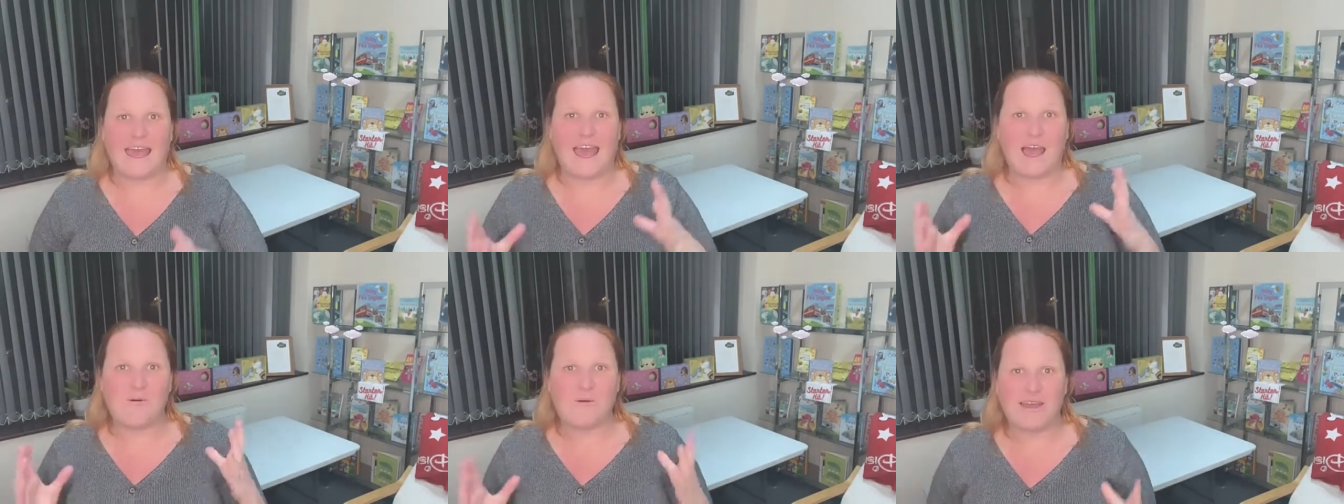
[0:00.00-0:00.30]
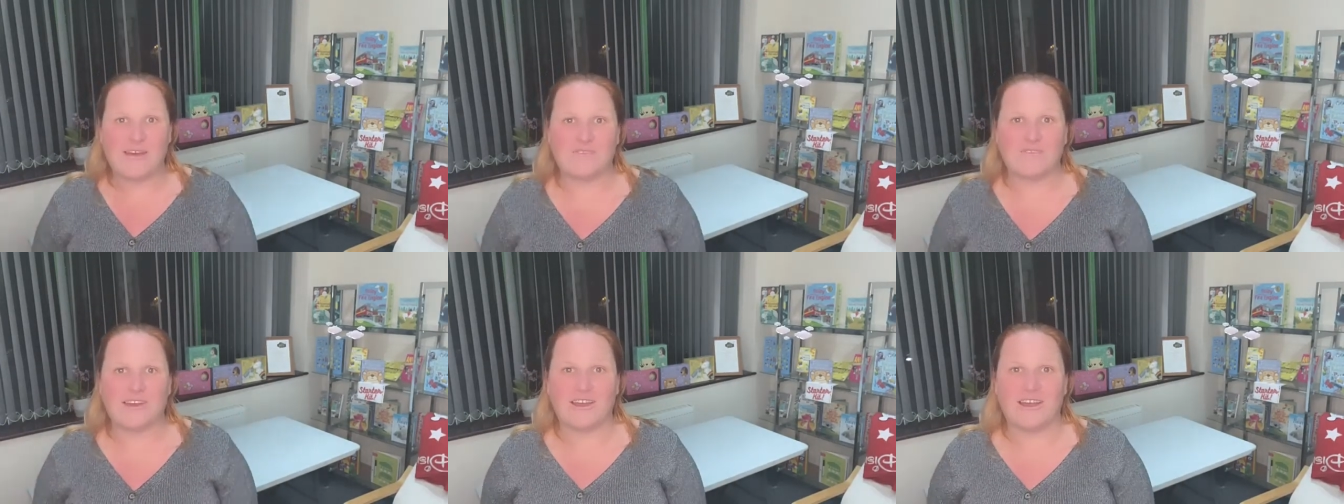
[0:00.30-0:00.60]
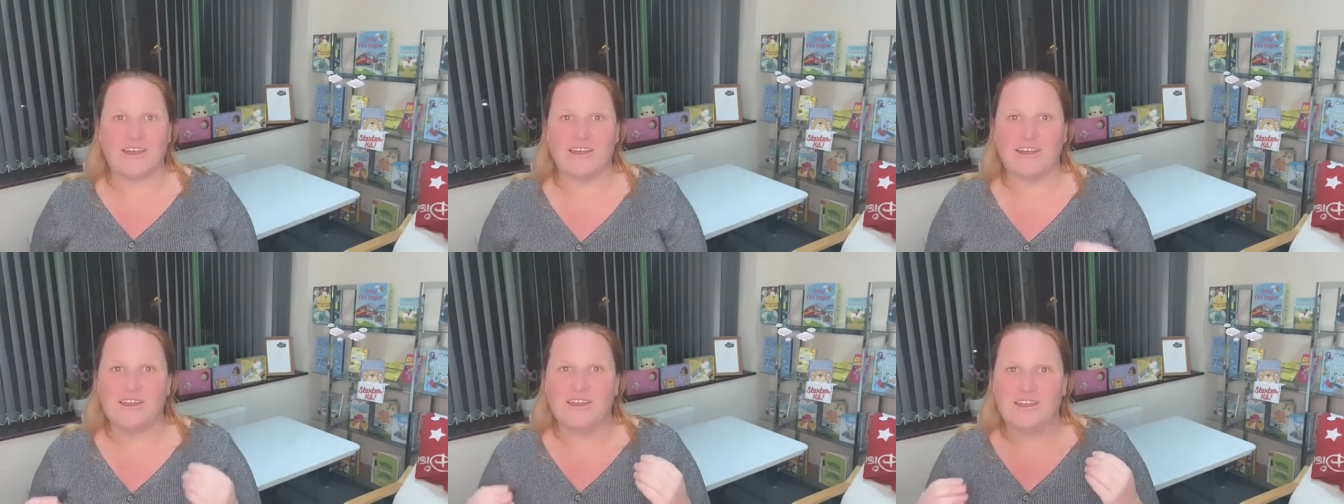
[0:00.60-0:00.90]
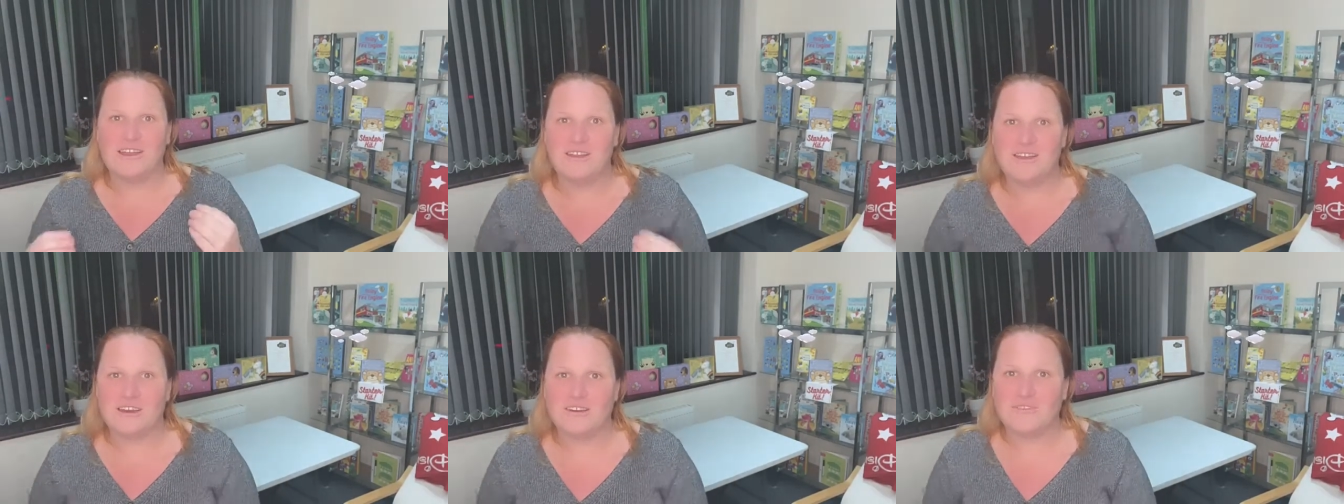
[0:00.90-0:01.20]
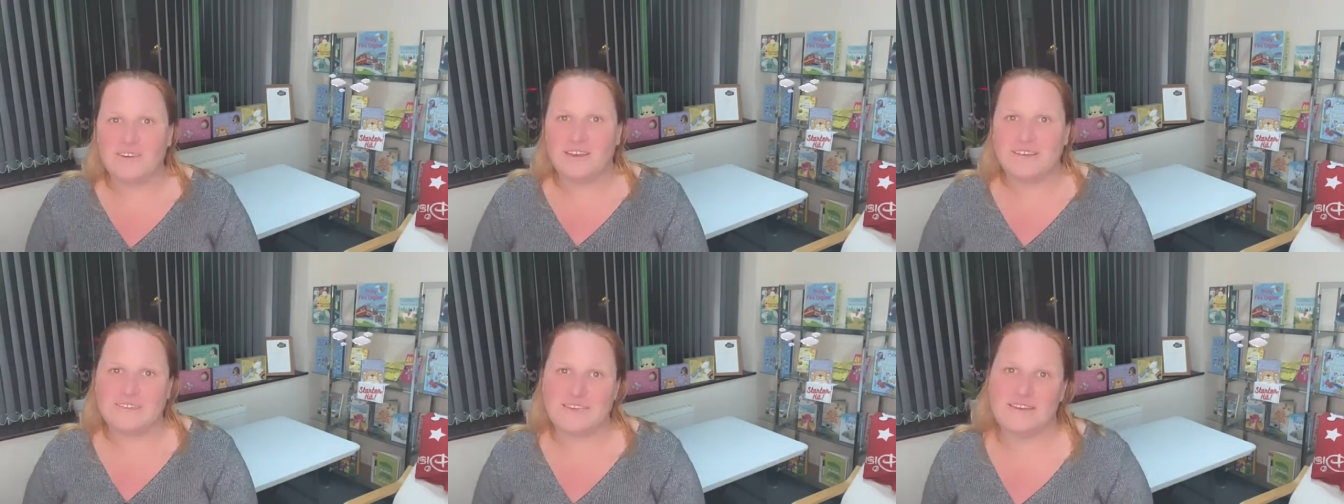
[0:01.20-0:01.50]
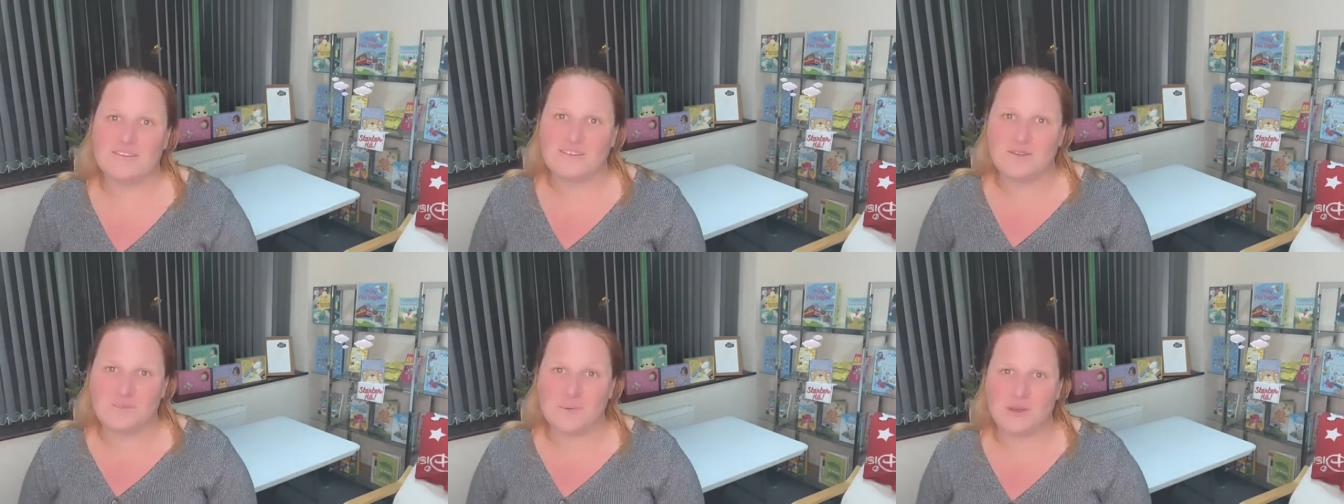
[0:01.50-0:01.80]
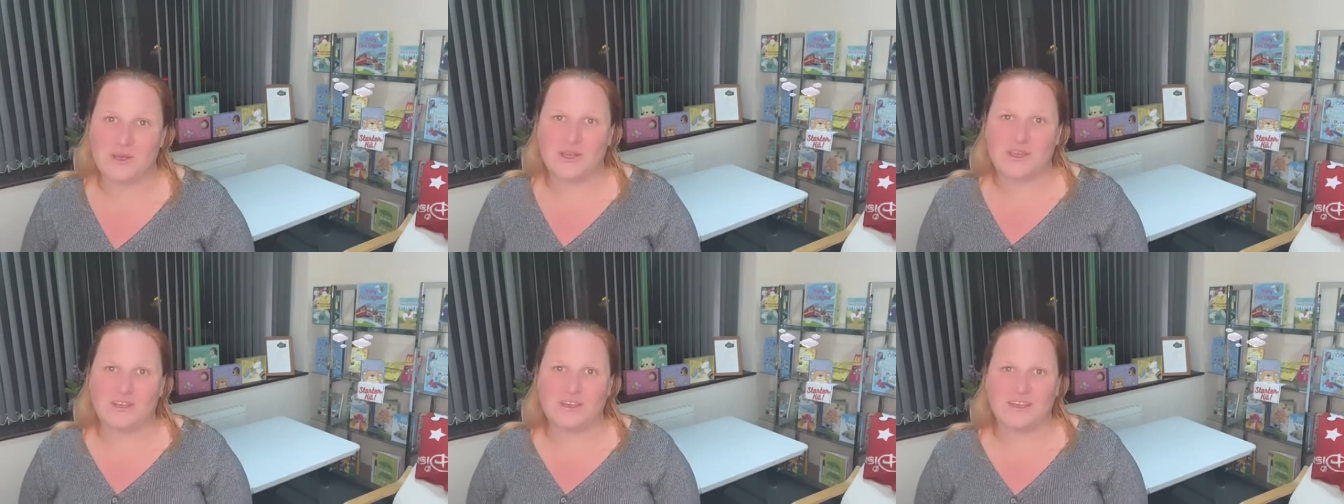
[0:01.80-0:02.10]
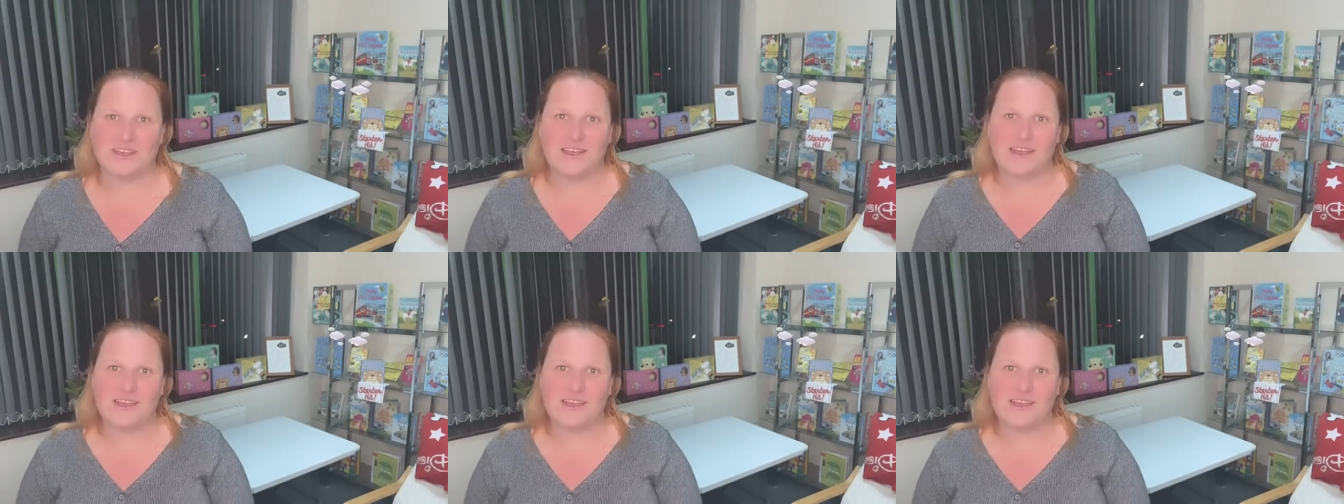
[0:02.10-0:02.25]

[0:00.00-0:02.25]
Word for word: However, nothing sells a book